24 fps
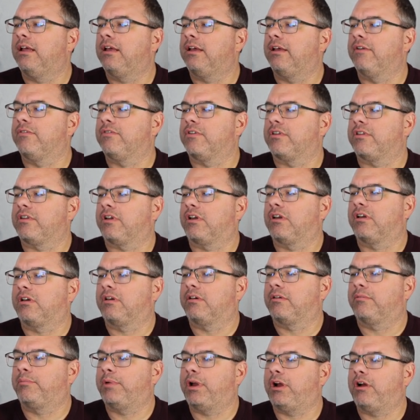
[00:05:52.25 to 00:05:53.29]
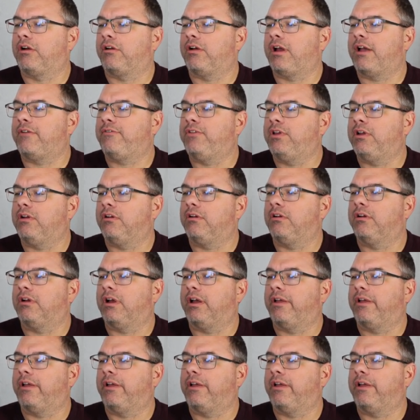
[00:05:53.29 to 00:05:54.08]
Gives us a paragraph here